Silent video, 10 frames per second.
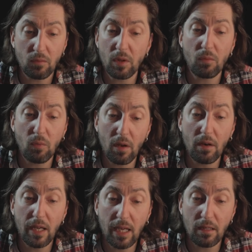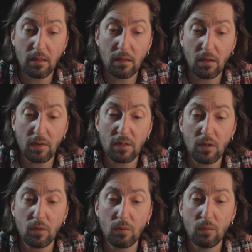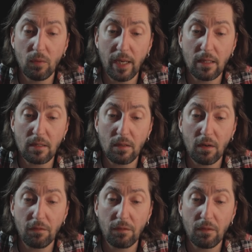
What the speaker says: with 1/8 of its own weight of